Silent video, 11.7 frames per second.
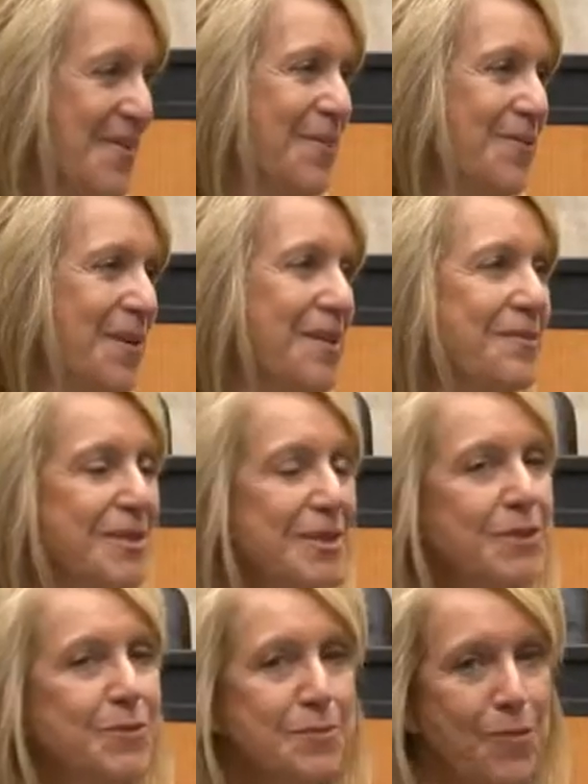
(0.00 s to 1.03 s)
Well, one of the
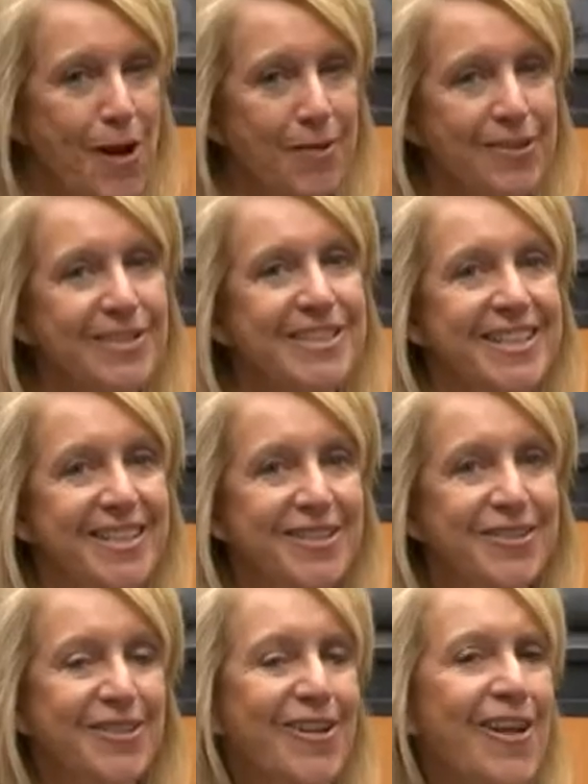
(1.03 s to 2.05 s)
reasons we brought the Lieutenant
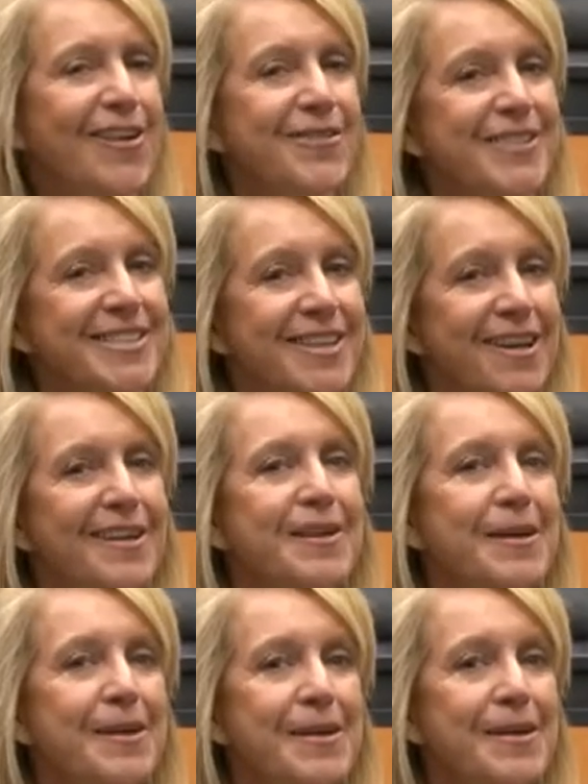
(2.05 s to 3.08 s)
Colonel on was not only